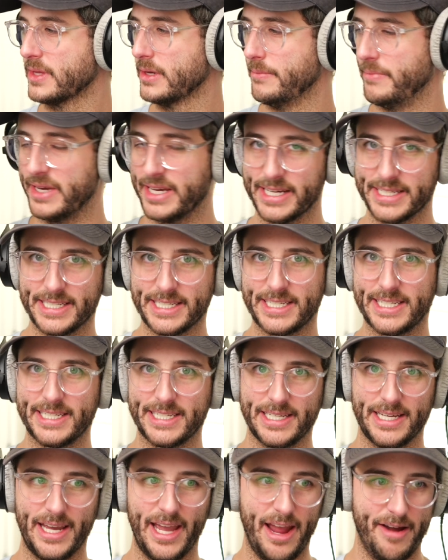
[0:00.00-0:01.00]
Because this is
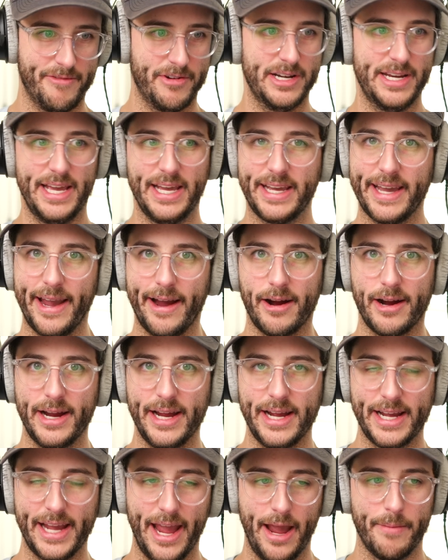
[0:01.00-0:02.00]
a everyday carry
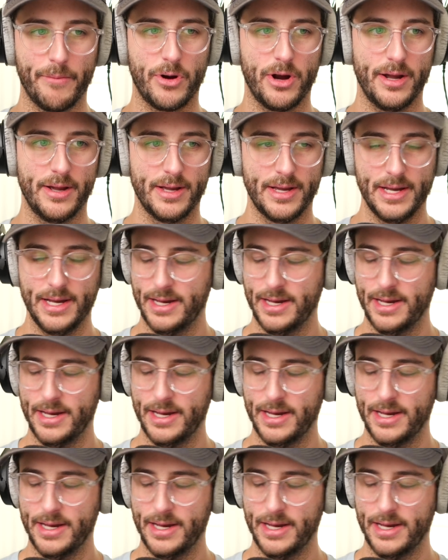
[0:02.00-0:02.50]
camera